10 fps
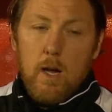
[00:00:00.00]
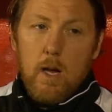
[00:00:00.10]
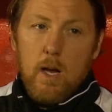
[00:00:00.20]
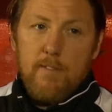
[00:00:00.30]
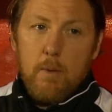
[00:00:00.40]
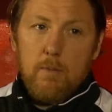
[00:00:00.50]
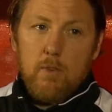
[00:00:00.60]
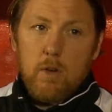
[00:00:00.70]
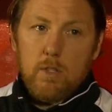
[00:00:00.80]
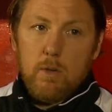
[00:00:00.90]
I think we've
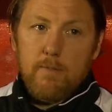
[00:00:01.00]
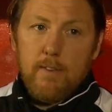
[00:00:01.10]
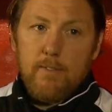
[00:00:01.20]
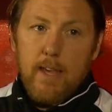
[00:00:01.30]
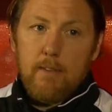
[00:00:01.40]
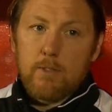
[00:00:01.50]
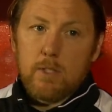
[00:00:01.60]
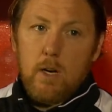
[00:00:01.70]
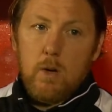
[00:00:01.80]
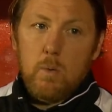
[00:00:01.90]
got till the 15th,
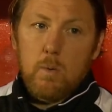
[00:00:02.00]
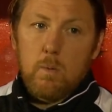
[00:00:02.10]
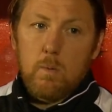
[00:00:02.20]
so